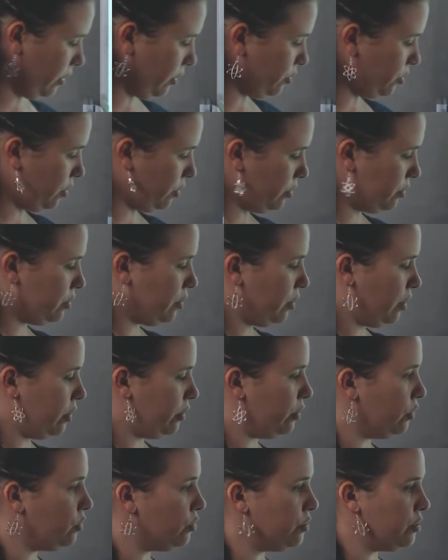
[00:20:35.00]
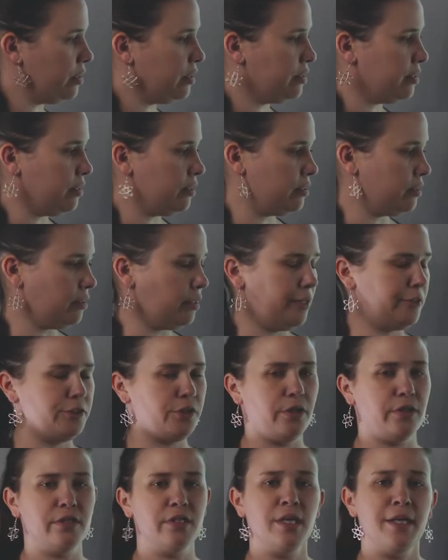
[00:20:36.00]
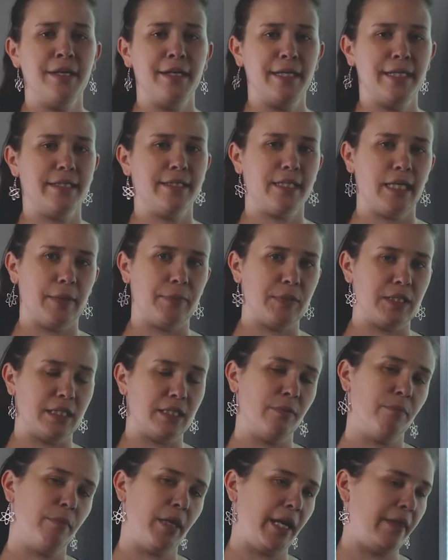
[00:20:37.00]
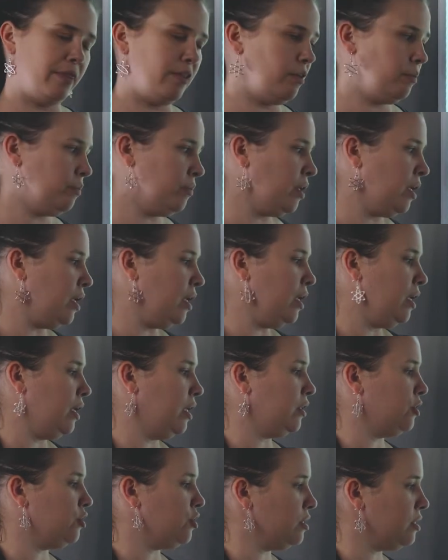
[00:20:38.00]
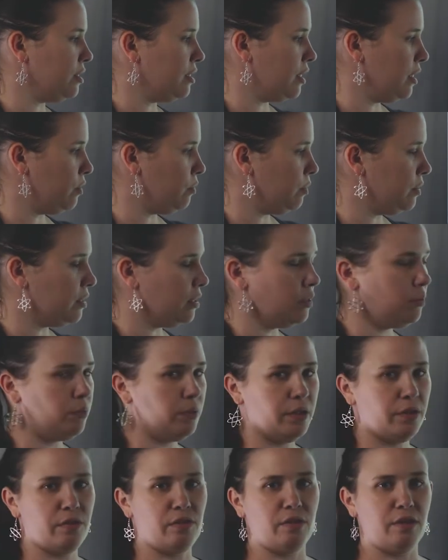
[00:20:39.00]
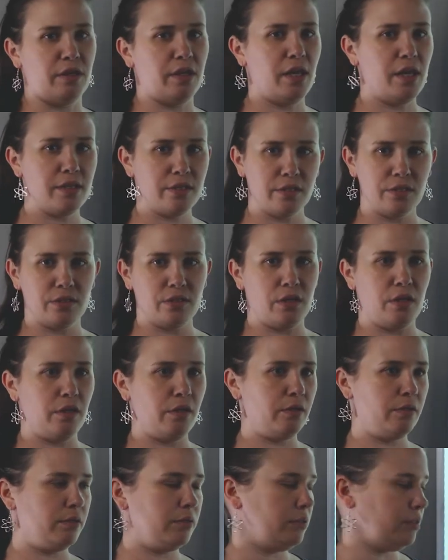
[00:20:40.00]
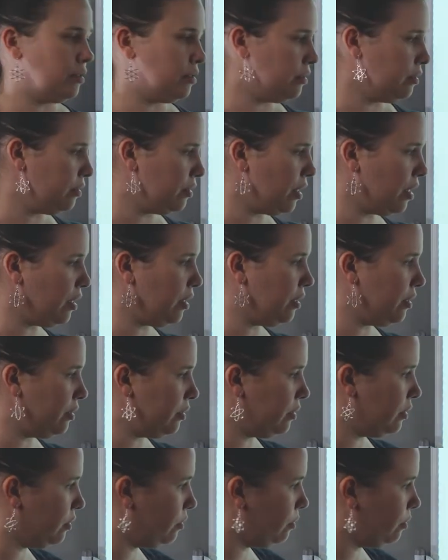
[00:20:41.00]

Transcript: electrons and using 6 electrons, it's time to combine them. And just like we did with like Hess's law or net ionic